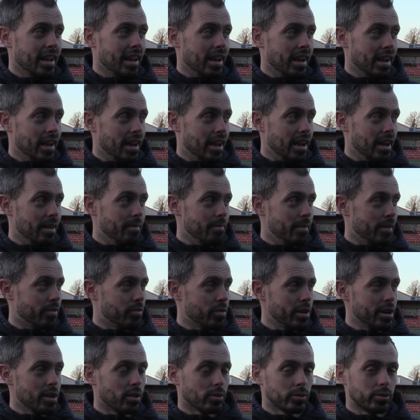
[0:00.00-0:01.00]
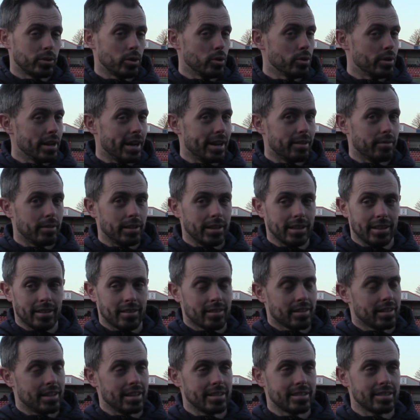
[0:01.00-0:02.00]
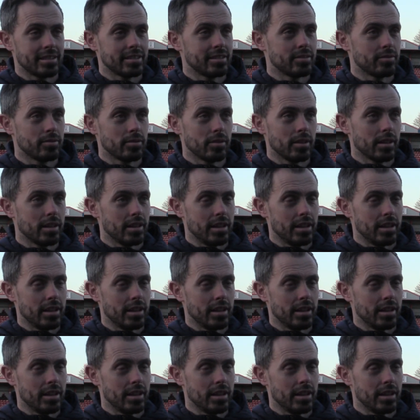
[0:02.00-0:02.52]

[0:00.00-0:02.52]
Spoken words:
If we don't do that, well, this is